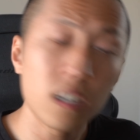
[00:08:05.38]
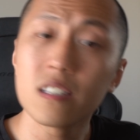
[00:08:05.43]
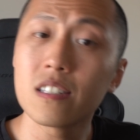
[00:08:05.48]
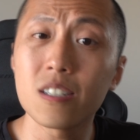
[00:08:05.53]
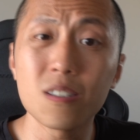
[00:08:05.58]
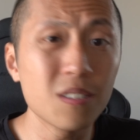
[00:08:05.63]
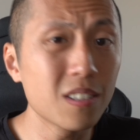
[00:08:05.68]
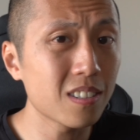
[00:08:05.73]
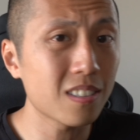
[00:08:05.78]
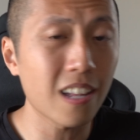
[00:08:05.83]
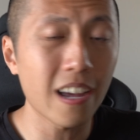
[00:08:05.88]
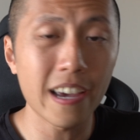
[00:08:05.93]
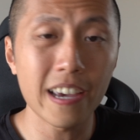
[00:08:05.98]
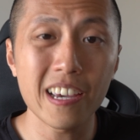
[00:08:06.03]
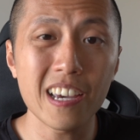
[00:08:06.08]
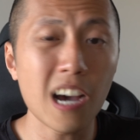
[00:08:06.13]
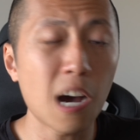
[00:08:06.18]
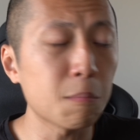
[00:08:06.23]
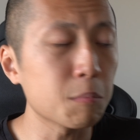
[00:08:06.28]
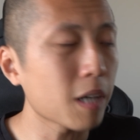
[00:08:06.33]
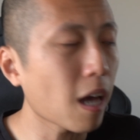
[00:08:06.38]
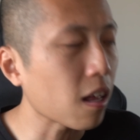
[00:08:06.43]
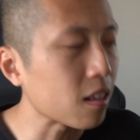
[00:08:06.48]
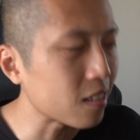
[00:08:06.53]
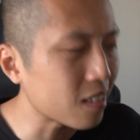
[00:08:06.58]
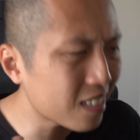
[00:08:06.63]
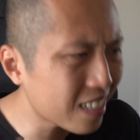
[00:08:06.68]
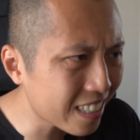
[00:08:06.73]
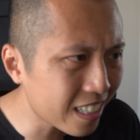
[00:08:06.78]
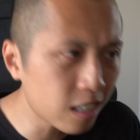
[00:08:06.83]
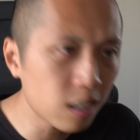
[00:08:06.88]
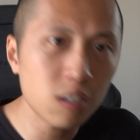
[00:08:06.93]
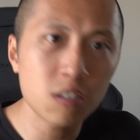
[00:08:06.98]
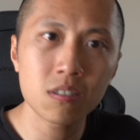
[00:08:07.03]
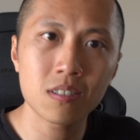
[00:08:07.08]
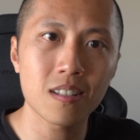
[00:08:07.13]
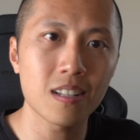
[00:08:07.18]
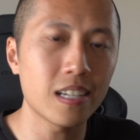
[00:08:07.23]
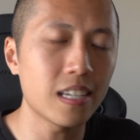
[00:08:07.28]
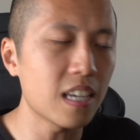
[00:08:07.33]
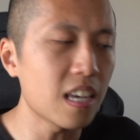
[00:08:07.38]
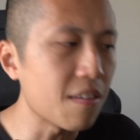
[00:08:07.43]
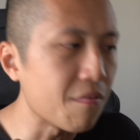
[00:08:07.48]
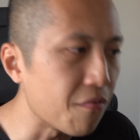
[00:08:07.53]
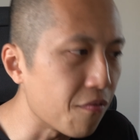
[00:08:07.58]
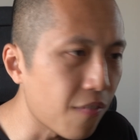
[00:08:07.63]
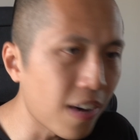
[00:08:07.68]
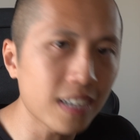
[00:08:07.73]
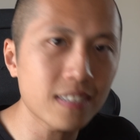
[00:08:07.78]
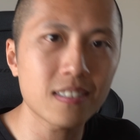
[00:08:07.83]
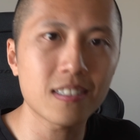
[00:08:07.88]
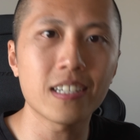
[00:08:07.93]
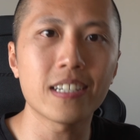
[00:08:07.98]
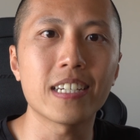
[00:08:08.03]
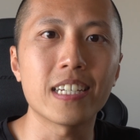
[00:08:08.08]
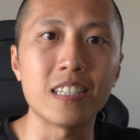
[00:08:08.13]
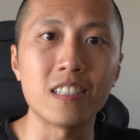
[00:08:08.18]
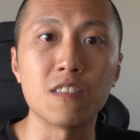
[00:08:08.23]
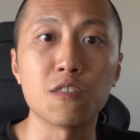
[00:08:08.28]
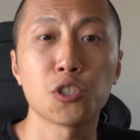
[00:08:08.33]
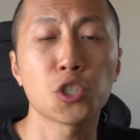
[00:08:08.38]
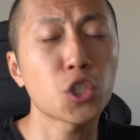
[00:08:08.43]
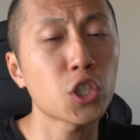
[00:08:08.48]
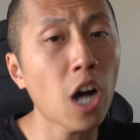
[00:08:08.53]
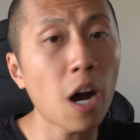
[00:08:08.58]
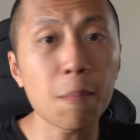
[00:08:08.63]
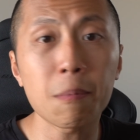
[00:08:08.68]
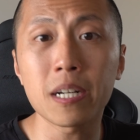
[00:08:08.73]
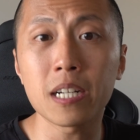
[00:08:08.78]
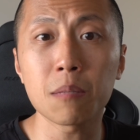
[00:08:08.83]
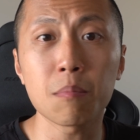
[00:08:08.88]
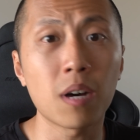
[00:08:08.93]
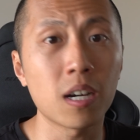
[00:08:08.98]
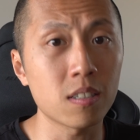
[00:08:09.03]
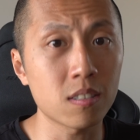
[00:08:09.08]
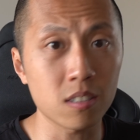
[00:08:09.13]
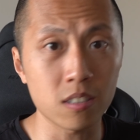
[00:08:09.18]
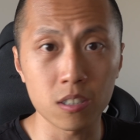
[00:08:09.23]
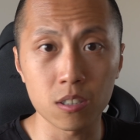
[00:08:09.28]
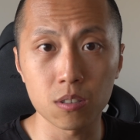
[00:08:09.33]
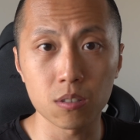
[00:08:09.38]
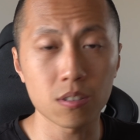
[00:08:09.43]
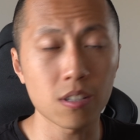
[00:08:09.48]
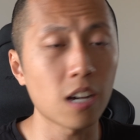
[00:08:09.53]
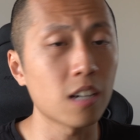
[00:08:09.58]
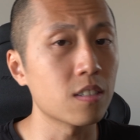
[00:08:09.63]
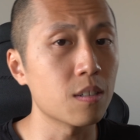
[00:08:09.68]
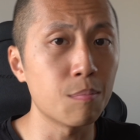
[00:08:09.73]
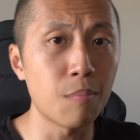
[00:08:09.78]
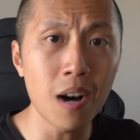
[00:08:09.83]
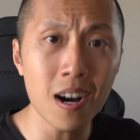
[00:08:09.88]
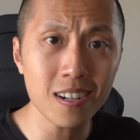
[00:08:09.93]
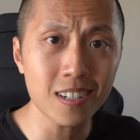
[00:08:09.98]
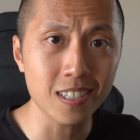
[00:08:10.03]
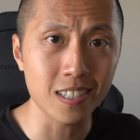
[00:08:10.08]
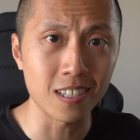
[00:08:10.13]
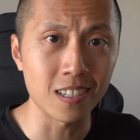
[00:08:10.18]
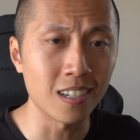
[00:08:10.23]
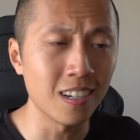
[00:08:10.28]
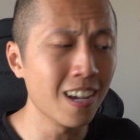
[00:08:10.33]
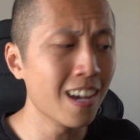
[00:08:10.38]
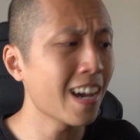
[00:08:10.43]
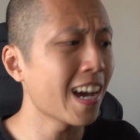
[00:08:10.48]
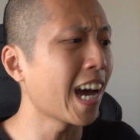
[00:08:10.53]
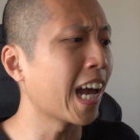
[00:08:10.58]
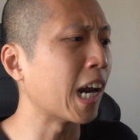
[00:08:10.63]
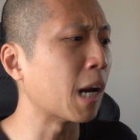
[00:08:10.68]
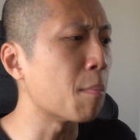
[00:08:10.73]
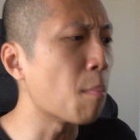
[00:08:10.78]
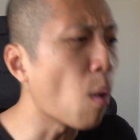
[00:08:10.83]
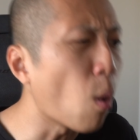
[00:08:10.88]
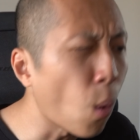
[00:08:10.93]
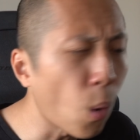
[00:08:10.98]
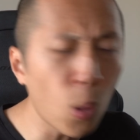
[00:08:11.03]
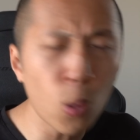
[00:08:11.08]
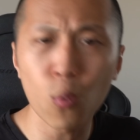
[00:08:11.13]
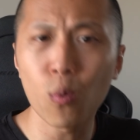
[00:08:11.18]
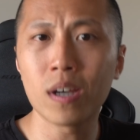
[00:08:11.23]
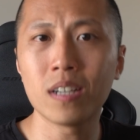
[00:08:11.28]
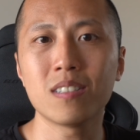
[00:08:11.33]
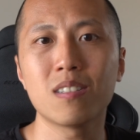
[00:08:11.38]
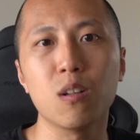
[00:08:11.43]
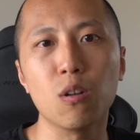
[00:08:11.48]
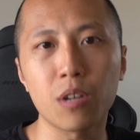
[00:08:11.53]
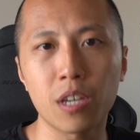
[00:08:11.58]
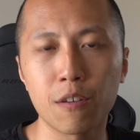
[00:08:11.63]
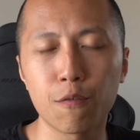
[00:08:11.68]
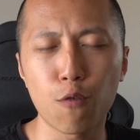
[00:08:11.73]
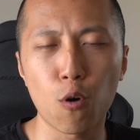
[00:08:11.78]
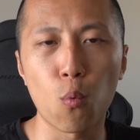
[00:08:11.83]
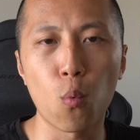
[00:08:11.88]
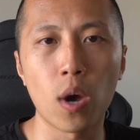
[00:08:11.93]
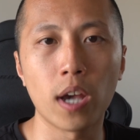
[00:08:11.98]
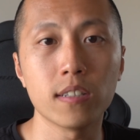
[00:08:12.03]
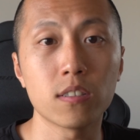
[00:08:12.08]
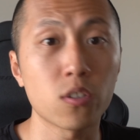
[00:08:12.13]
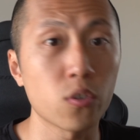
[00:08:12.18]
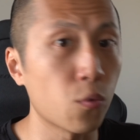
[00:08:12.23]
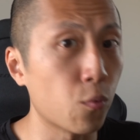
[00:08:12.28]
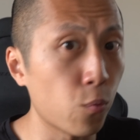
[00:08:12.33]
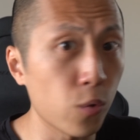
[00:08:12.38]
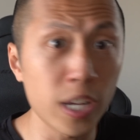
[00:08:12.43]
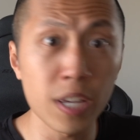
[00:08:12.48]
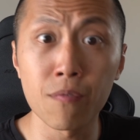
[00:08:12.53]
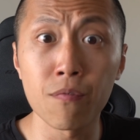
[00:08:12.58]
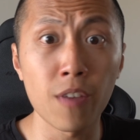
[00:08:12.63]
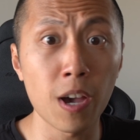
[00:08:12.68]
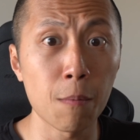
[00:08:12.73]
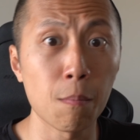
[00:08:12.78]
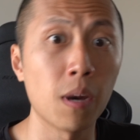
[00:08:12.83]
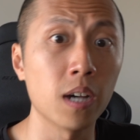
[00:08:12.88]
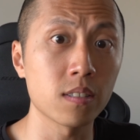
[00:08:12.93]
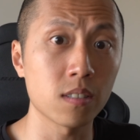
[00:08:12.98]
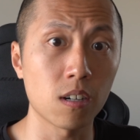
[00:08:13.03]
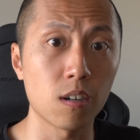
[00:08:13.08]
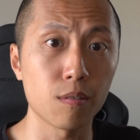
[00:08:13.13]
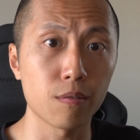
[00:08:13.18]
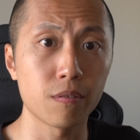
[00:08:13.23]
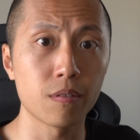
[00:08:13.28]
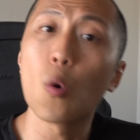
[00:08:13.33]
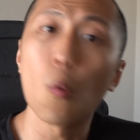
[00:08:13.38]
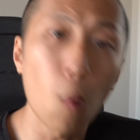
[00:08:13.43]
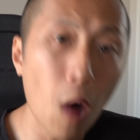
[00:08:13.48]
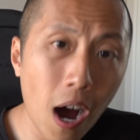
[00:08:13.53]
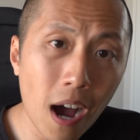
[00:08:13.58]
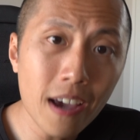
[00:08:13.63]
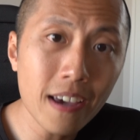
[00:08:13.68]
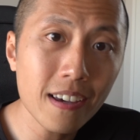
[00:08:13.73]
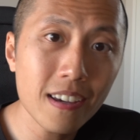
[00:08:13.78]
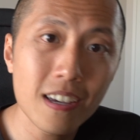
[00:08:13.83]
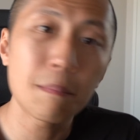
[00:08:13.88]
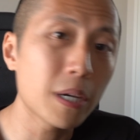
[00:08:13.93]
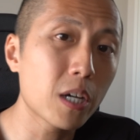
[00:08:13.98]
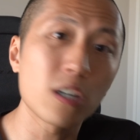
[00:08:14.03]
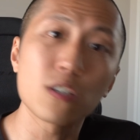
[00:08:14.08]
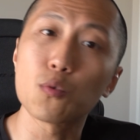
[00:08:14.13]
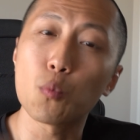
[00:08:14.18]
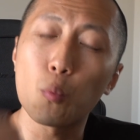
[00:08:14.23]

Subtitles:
Till this day, I'm continuously investing in sharpening my skills as a marketer, and I'm always looking for ways to reinvent myself. Why? Because